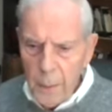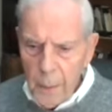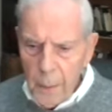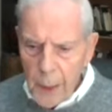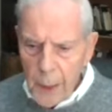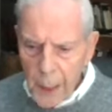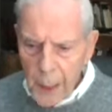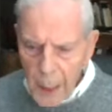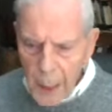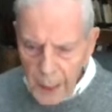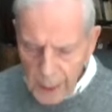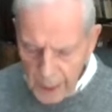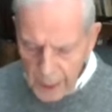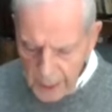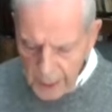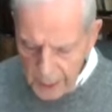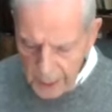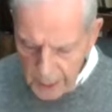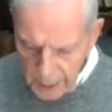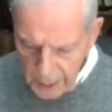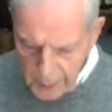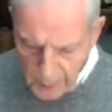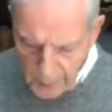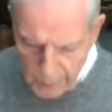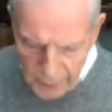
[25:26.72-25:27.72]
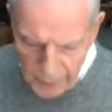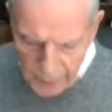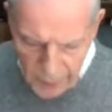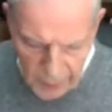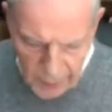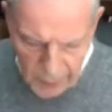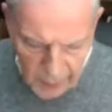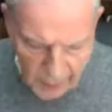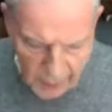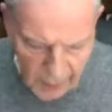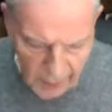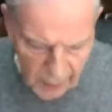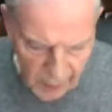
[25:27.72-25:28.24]
by Him.
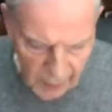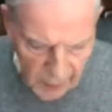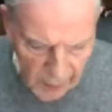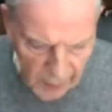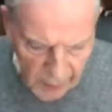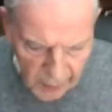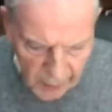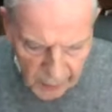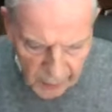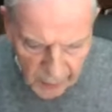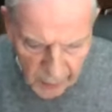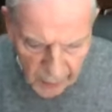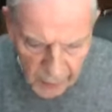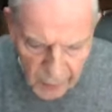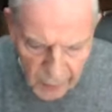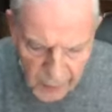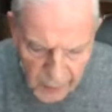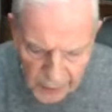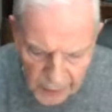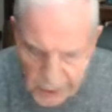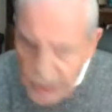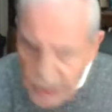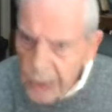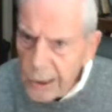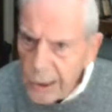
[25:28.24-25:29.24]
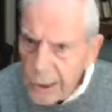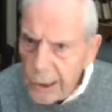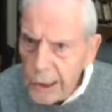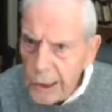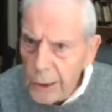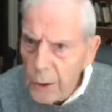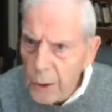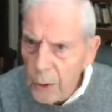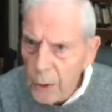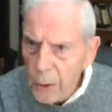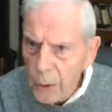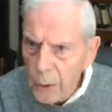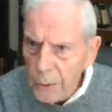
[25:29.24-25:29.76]
Hear these
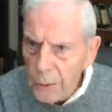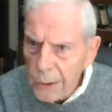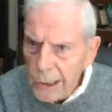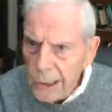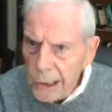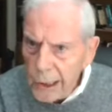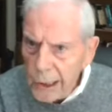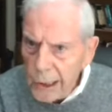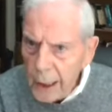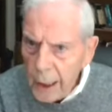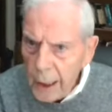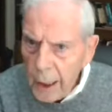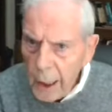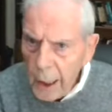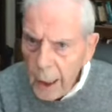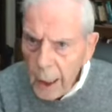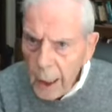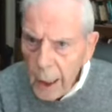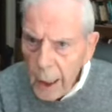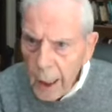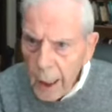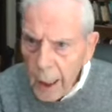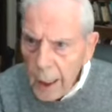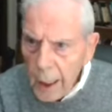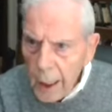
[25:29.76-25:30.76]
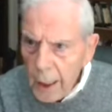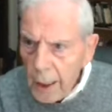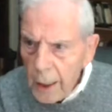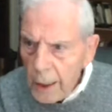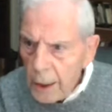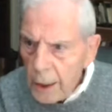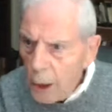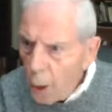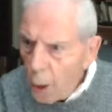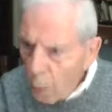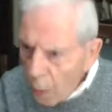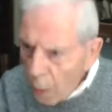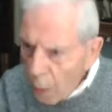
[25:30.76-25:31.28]
Jews.
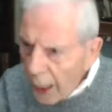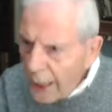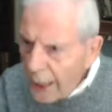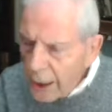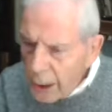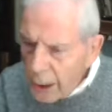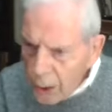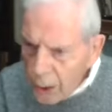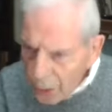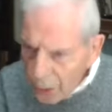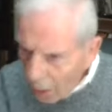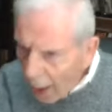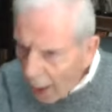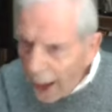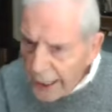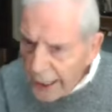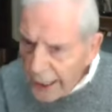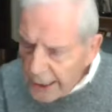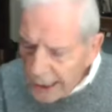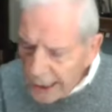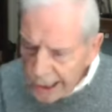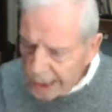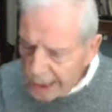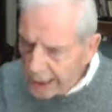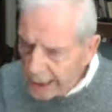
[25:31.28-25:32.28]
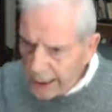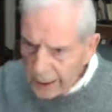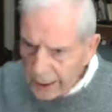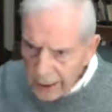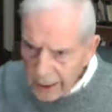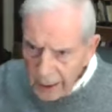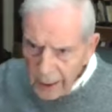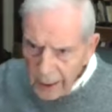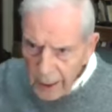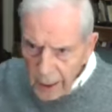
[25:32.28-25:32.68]
You know why Christ,